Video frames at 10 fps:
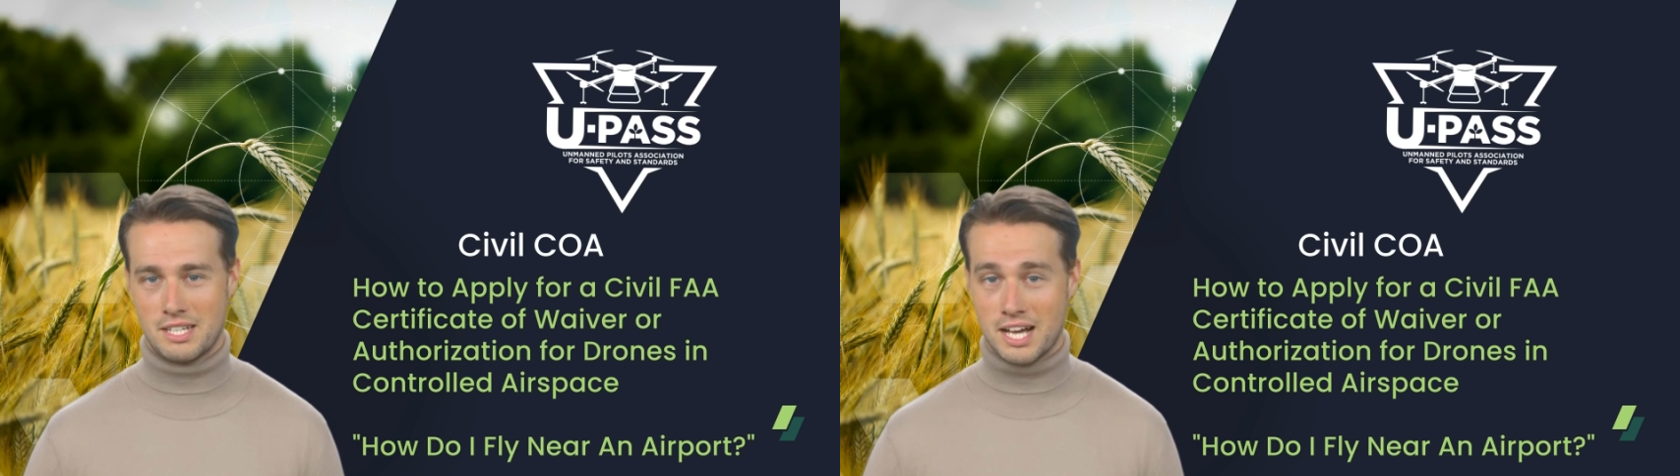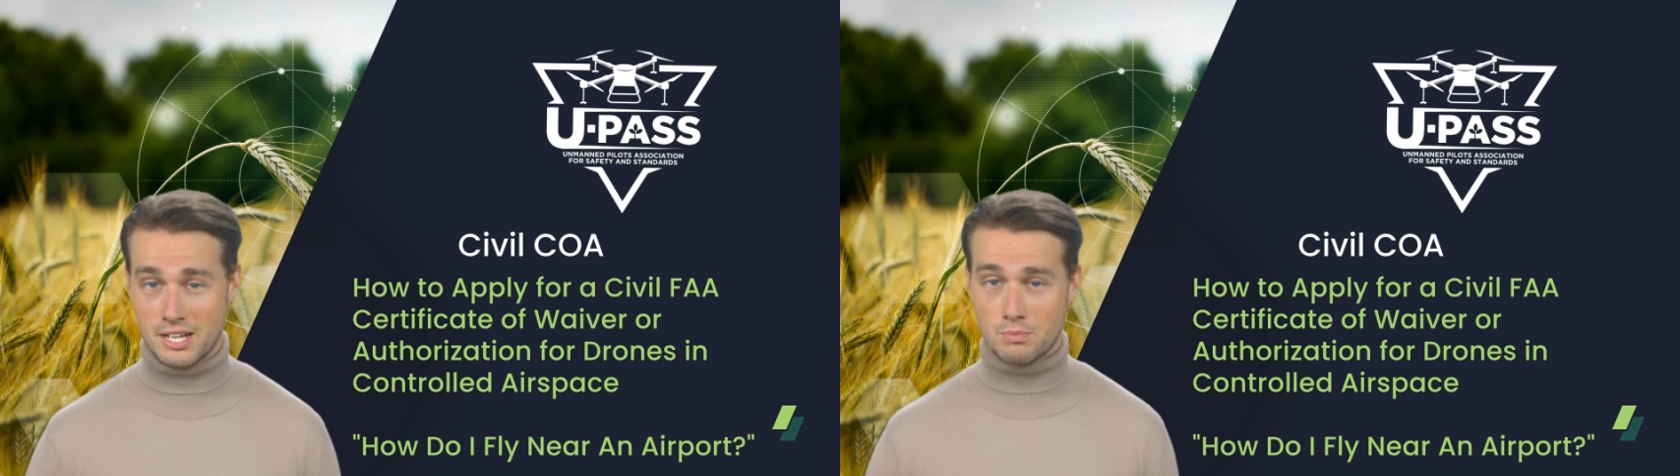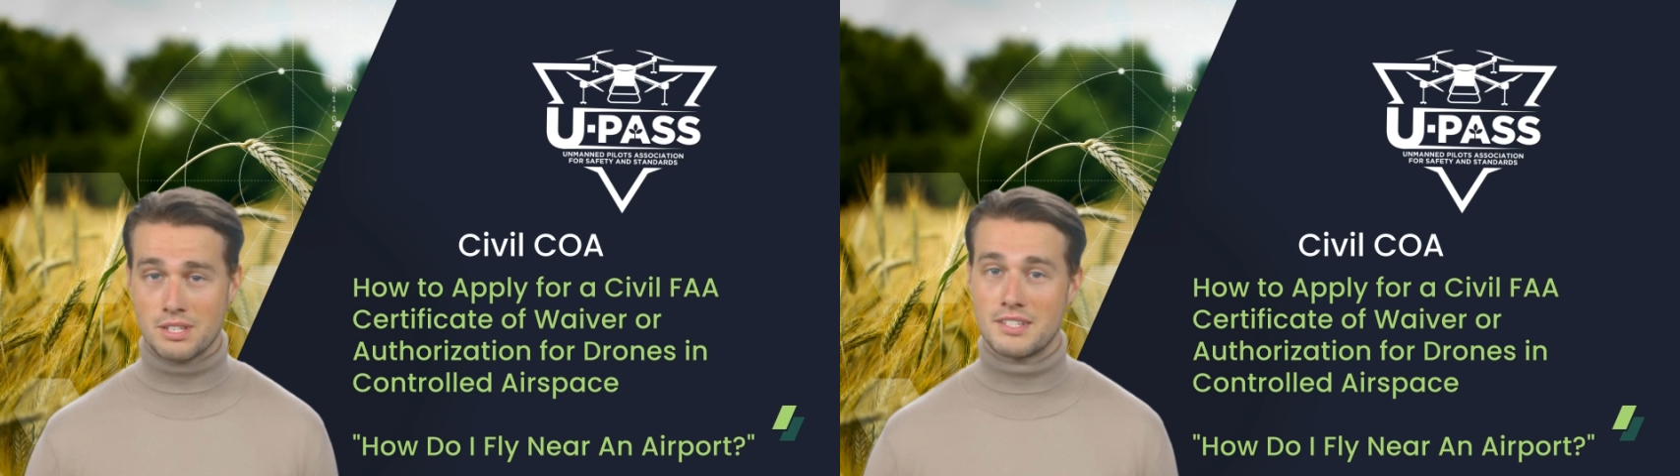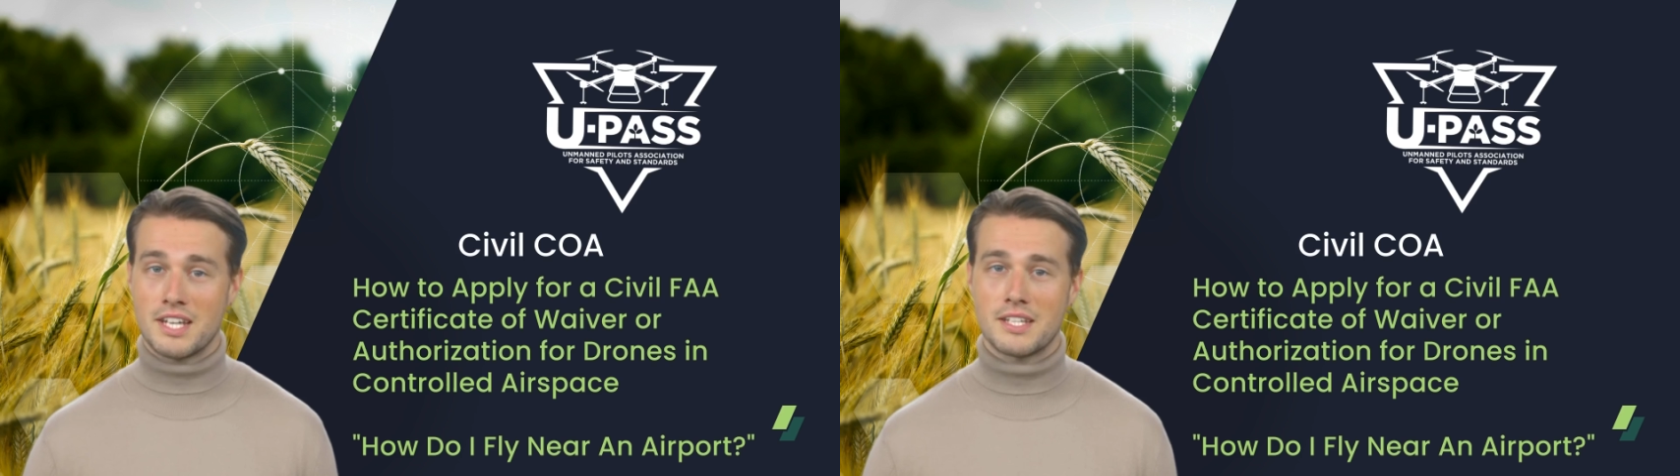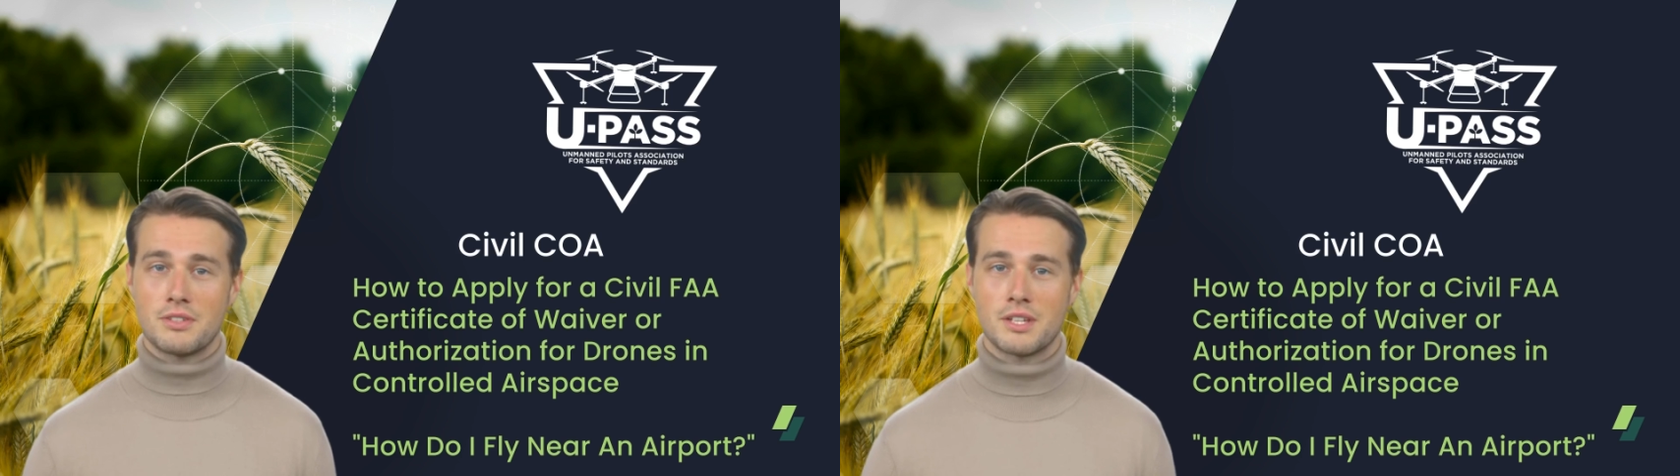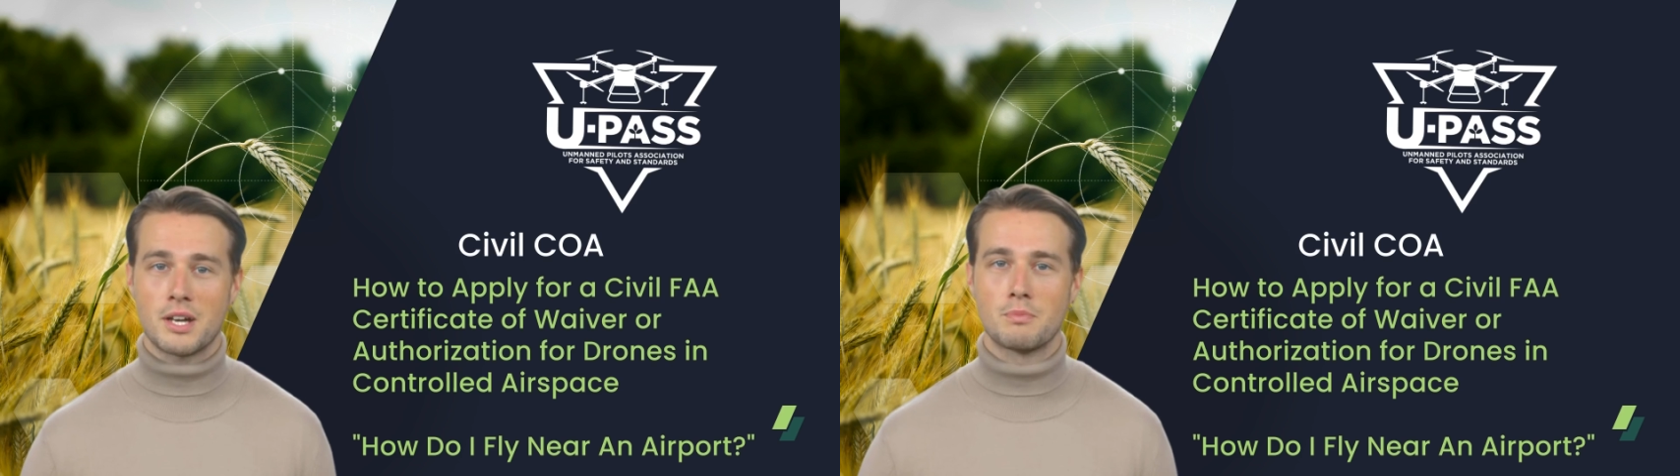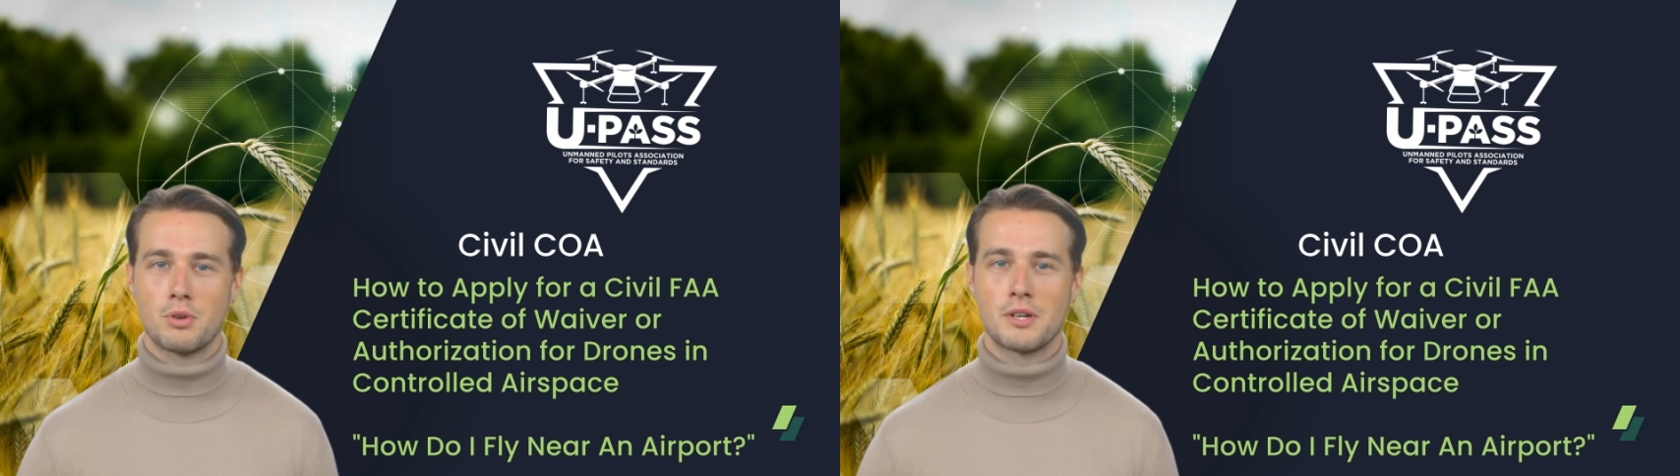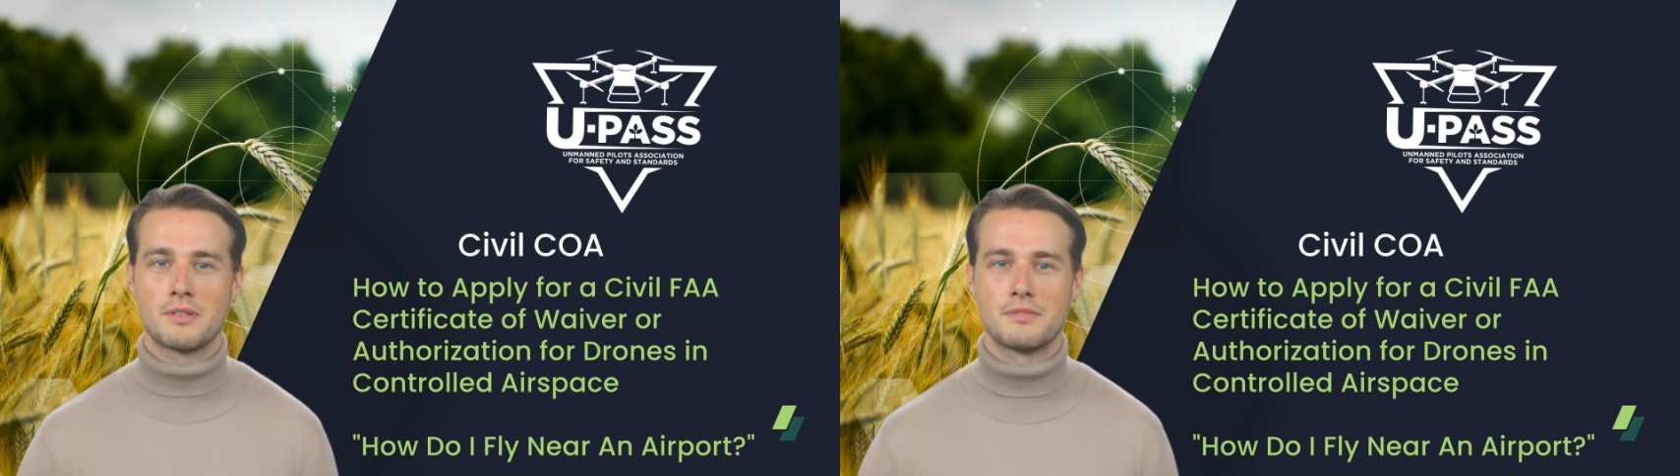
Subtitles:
how do I fly near an airport?